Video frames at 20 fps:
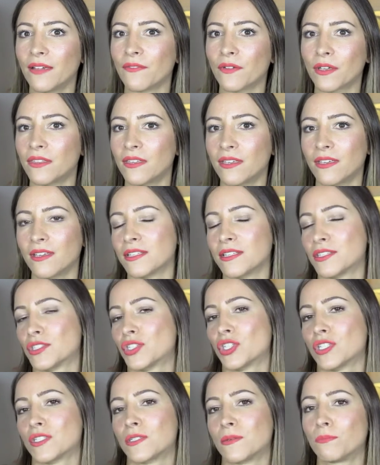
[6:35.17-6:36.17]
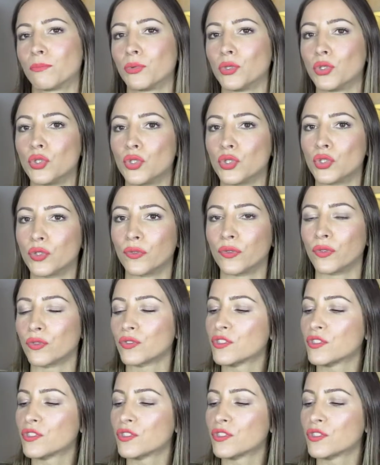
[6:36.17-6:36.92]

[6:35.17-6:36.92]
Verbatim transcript: everything, it's just beautiful.